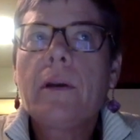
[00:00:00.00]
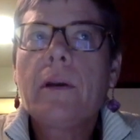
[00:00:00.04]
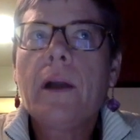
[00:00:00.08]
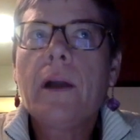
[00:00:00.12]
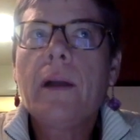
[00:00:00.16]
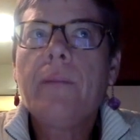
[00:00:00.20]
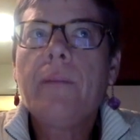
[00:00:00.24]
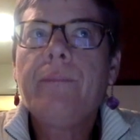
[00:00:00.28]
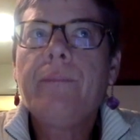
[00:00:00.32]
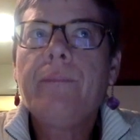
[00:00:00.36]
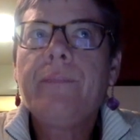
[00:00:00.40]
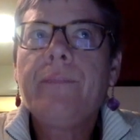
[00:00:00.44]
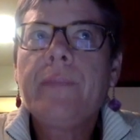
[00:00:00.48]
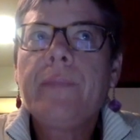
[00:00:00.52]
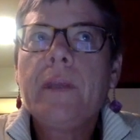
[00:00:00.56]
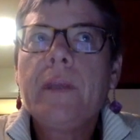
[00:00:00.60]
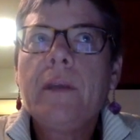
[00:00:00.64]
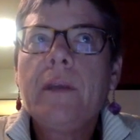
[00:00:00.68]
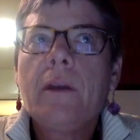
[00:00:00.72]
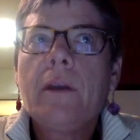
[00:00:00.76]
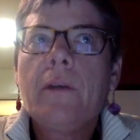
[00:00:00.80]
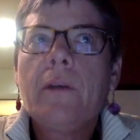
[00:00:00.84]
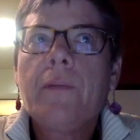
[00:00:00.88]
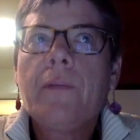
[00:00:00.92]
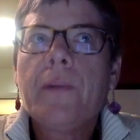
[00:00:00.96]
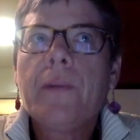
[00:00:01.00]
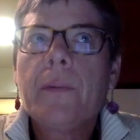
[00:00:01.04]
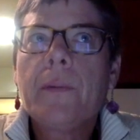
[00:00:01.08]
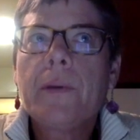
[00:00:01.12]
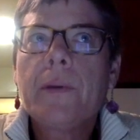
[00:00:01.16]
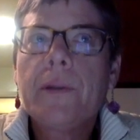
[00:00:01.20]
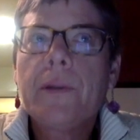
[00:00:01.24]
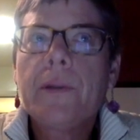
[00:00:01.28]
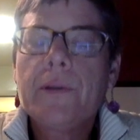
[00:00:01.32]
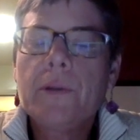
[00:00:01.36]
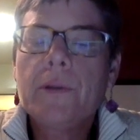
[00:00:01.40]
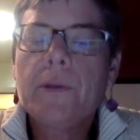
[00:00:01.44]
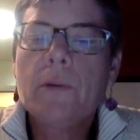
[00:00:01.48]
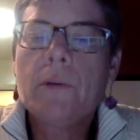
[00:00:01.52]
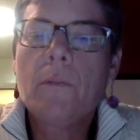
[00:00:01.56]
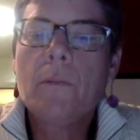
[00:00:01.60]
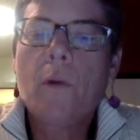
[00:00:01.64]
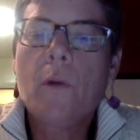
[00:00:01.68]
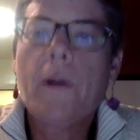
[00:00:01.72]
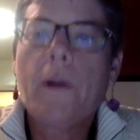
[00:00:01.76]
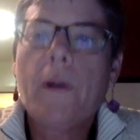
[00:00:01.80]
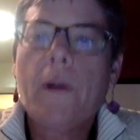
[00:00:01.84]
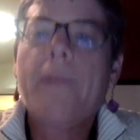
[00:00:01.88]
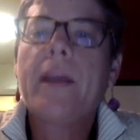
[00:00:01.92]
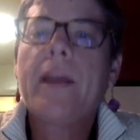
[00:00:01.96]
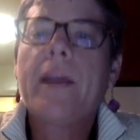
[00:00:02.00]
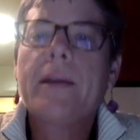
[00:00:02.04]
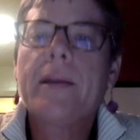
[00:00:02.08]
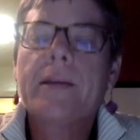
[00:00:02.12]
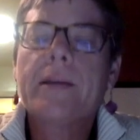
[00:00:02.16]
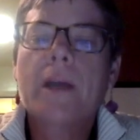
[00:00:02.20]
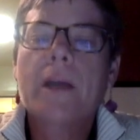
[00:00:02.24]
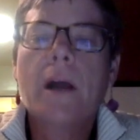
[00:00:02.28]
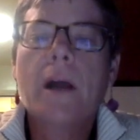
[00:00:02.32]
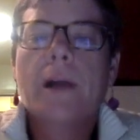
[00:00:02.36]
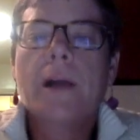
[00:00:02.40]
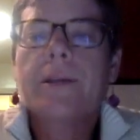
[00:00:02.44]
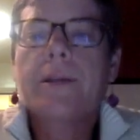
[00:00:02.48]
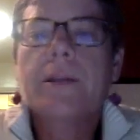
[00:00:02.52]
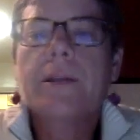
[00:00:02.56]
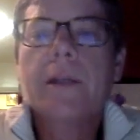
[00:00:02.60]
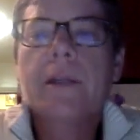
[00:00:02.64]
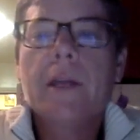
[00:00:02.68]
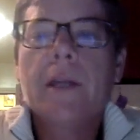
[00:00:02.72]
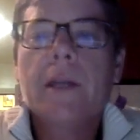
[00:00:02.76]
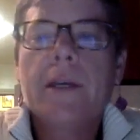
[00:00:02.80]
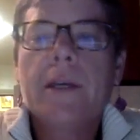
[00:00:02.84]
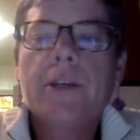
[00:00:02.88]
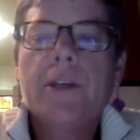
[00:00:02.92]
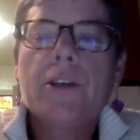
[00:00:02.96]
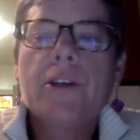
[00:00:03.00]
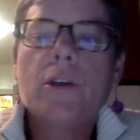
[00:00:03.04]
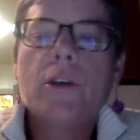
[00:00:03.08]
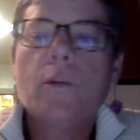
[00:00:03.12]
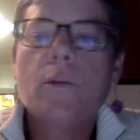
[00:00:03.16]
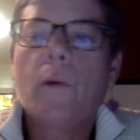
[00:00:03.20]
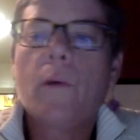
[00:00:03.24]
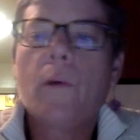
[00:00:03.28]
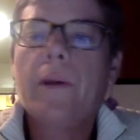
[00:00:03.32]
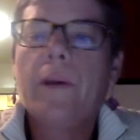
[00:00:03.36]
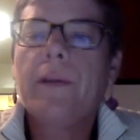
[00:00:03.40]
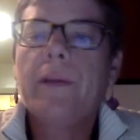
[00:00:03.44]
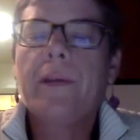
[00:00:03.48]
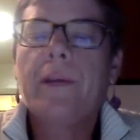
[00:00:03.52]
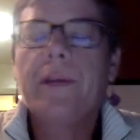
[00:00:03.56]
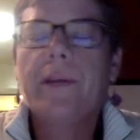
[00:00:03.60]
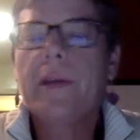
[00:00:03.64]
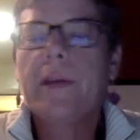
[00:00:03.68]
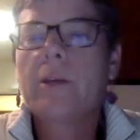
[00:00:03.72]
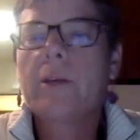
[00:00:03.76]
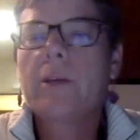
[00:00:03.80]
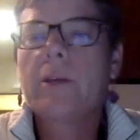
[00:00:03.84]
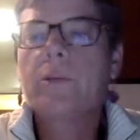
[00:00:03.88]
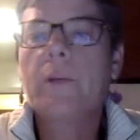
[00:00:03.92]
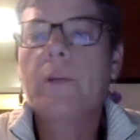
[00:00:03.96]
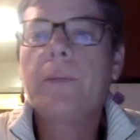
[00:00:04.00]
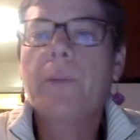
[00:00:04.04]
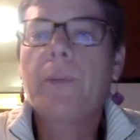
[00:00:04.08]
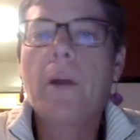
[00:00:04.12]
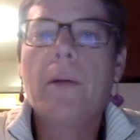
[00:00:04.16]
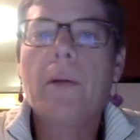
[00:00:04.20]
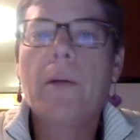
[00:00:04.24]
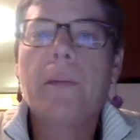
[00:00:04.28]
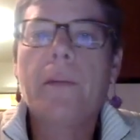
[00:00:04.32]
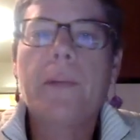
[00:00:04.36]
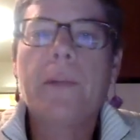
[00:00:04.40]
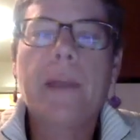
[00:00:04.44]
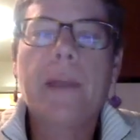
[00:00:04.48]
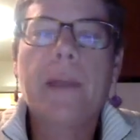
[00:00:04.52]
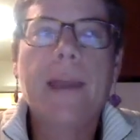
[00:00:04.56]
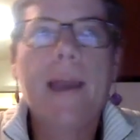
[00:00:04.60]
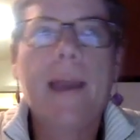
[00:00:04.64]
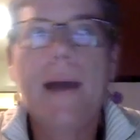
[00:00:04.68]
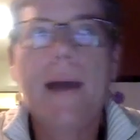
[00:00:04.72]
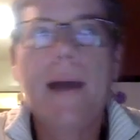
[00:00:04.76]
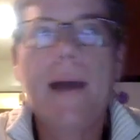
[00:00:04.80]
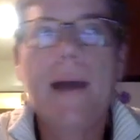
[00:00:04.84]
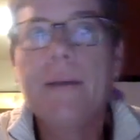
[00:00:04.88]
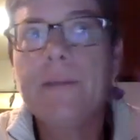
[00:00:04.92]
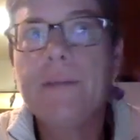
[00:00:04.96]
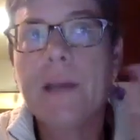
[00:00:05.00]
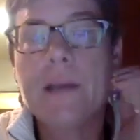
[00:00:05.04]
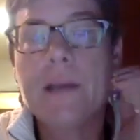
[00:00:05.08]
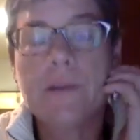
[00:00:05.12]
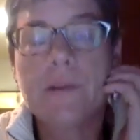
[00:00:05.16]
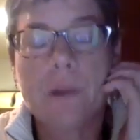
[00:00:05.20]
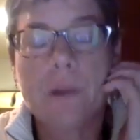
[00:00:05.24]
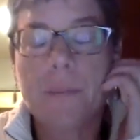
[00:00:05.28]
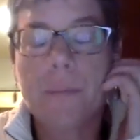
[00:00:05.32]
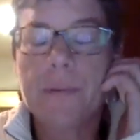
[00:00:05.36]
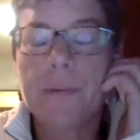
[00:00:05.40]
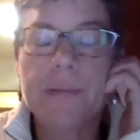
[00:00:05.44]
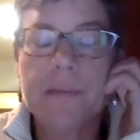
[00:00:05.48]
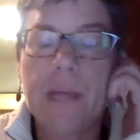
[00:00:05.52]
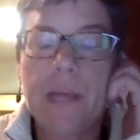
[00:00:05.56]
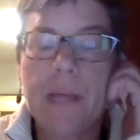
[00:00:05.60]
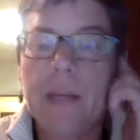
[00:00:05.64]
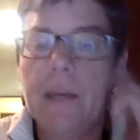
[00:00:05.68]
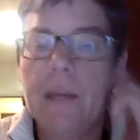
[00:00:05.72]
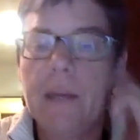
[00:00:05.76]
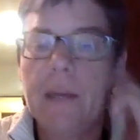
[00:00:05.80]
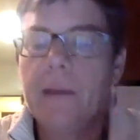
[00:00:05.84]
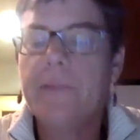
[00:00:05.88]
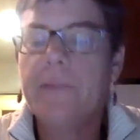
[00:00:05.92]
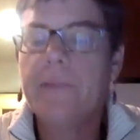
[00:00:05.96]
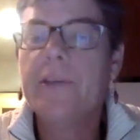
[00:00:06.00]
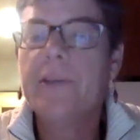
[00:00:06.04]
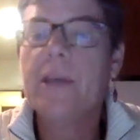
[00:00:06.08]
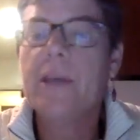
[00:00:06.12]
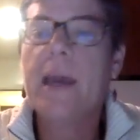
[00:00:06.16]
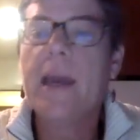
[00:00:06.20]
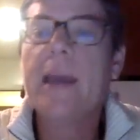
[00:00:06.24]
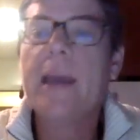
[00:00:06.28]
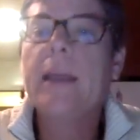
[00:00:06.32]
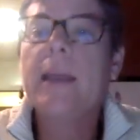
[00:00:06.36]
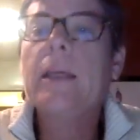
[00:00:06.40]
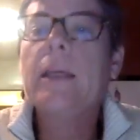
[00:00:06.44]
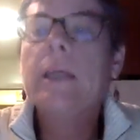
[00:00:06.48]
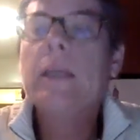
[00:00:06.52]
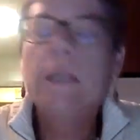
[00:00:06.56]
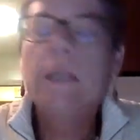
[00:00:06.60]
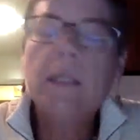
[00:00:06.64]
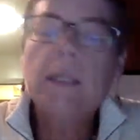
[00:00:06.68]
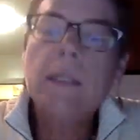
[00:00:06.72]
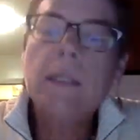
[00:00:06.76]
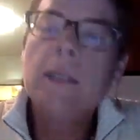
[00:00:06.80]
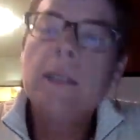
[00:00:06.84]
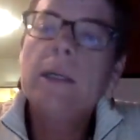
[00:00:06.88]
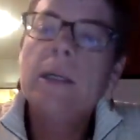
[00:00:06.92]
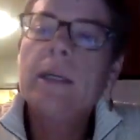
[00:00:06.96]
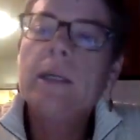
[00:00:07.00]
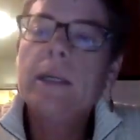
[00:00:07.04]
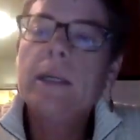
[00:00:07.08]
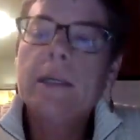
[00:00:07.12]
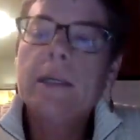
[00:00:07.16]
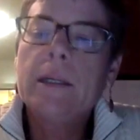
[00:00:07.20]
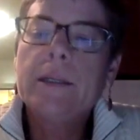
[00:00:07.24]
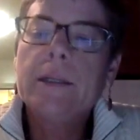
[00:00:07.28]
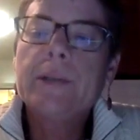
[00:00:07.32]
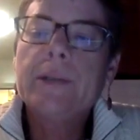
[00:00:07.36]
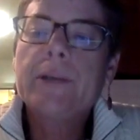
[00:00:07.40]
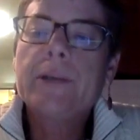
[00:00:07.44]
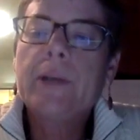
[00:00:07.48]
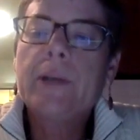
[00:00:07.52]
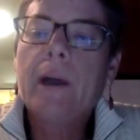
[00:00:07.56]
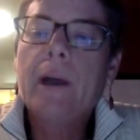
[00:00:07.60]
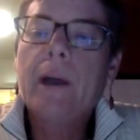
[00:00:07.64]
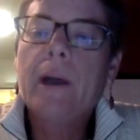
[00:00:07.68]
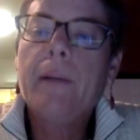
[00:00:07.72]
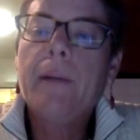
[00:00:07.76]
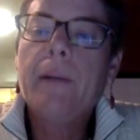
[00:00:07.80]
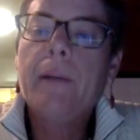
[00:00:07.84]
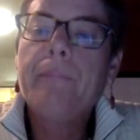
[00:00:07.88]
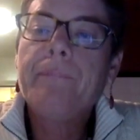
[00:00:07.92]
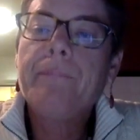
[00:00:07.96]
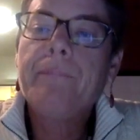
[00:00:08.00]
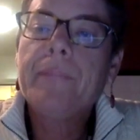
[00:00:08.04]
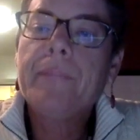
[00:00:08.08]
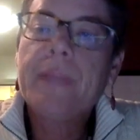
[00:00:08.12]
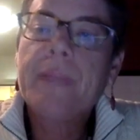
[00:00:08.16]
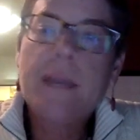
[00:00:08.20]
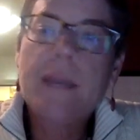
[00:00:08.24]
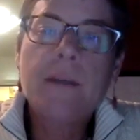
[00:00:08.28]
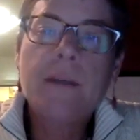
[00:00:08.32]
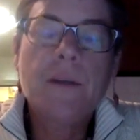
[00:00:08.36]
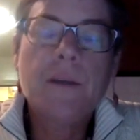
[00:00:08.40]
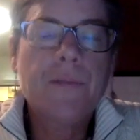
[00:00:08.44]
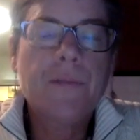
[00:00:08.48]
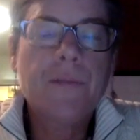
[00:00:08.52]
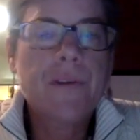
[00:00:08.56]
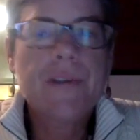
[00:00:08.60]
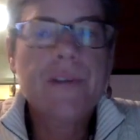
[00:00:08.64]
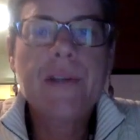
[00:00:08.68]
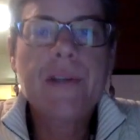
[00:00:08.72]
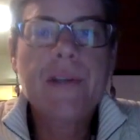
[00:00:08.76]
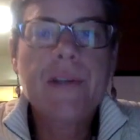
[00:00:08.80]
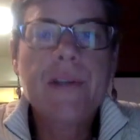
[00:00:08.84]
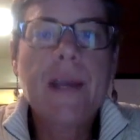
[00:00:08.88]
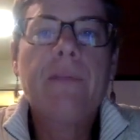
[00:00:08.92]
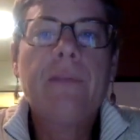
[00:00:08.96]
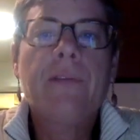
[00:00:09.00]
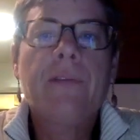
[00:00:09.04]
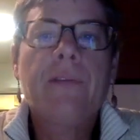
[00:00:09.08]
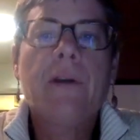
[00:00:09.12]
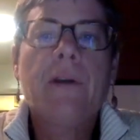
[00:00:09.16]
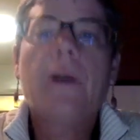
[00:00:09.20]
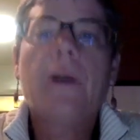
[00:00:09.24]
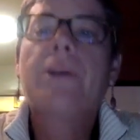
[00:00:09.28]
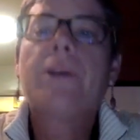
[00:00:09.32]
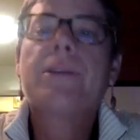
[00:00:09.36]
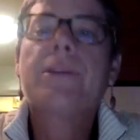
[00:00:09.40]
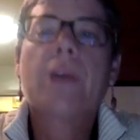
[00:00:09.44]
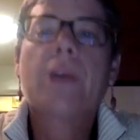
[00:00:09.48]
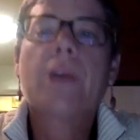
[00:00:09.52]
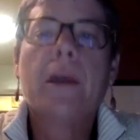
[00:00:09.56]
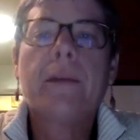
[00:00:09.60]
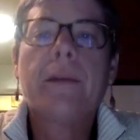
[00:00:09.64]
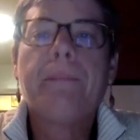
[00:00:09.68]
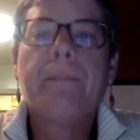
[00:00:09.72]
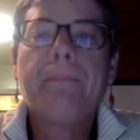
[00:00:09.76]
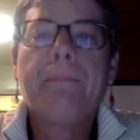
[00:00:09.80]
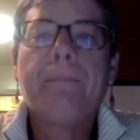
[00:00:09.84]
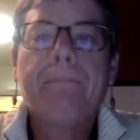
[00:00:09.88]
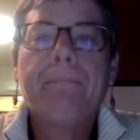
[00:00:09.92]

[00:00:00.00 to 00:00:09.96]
if we were to do a more advanced constellation, one of the things we'd probably have Dan's representative say is, thank you for staying for our son.